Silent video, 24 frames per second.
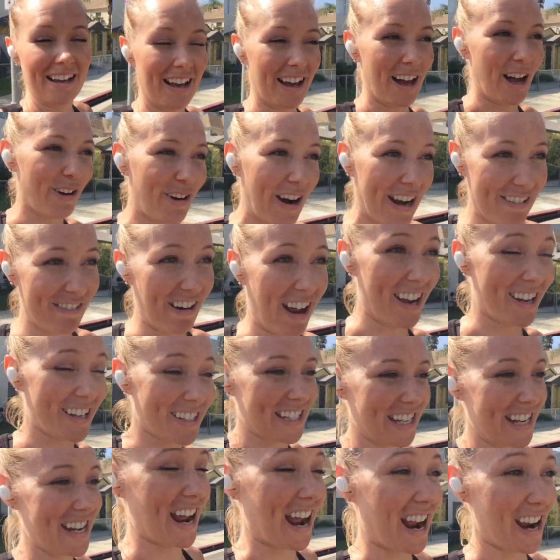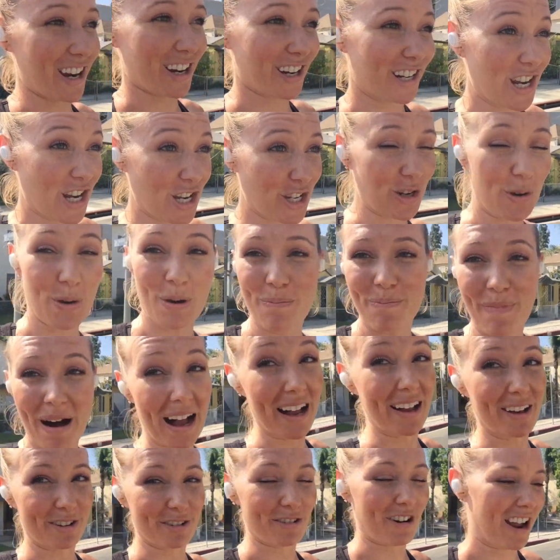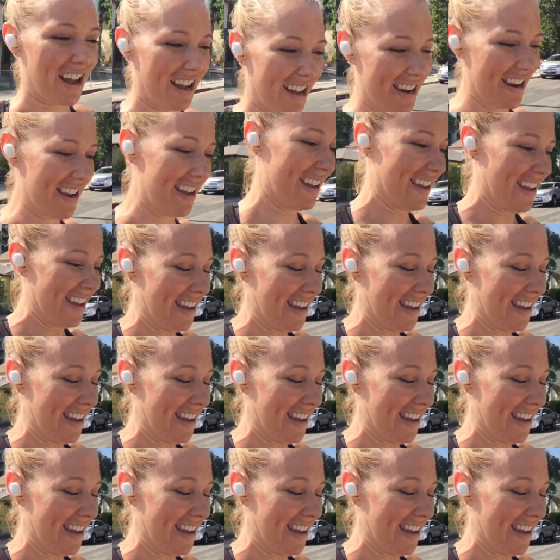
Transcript: All right, Roxy and I are gonna do a mile run.